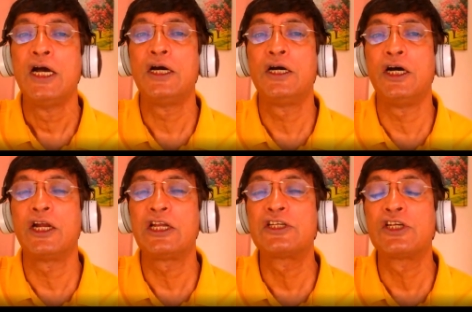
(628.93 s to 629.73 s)
a
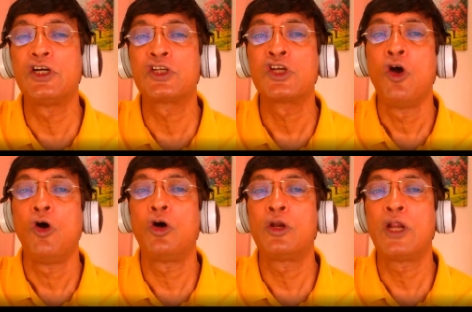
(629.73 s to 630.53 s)
research
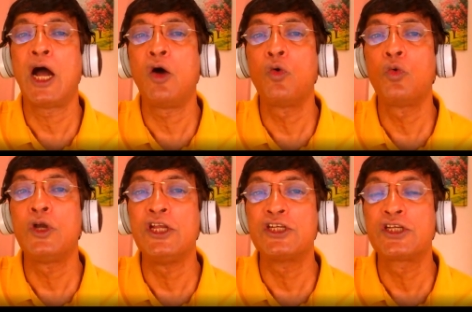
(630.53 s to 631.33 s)
on how
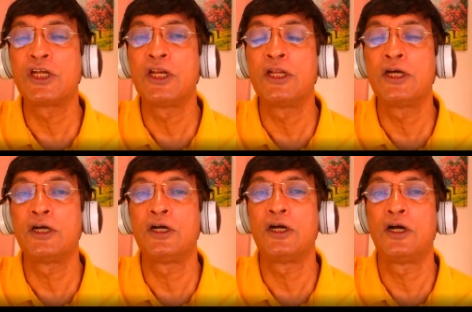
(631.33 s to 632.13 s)

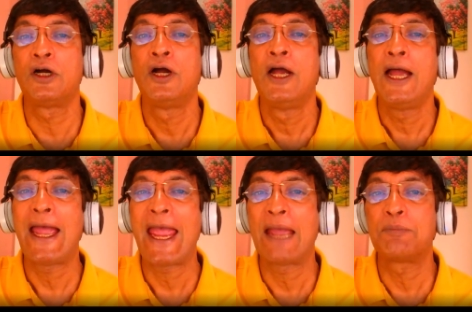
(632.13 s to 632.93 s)
digital
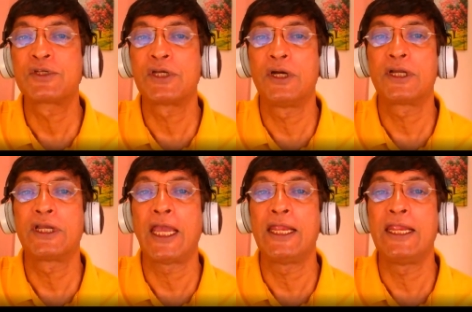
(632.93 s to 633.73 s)
apps
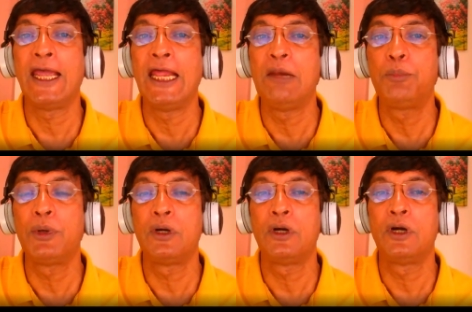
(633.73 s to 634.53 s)
can help
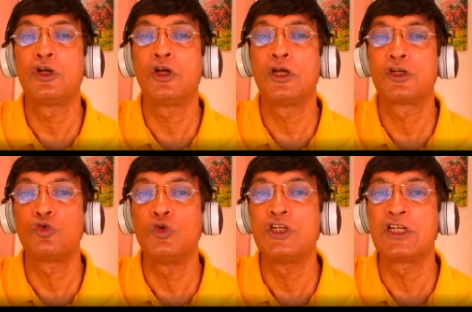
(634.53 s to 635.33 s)

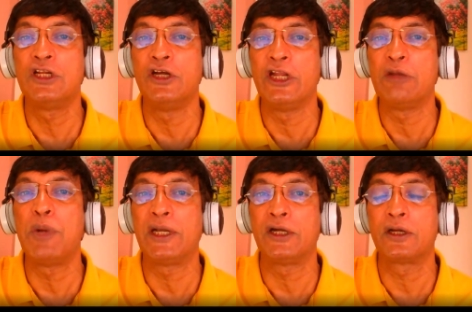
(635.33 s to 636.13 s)
students learning
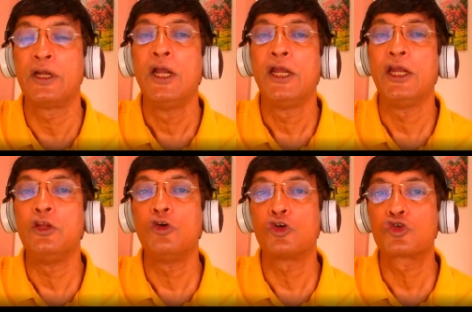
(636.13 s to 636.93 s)
better
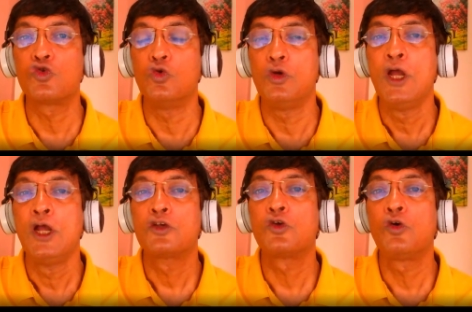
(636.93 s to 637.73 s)
in your
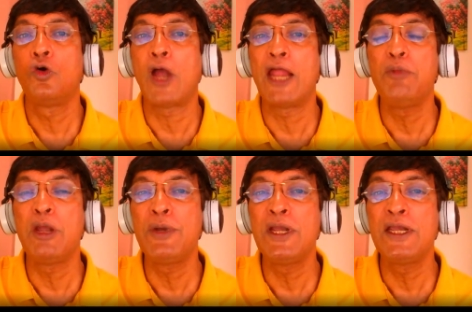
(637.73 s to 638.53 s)
school. So, and
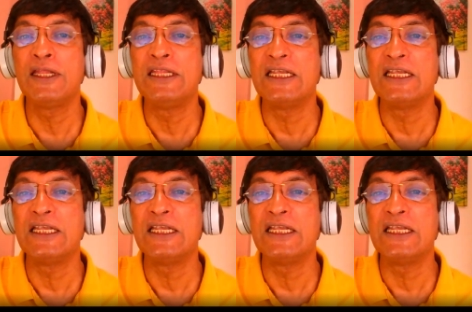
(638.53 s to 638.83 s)
maybe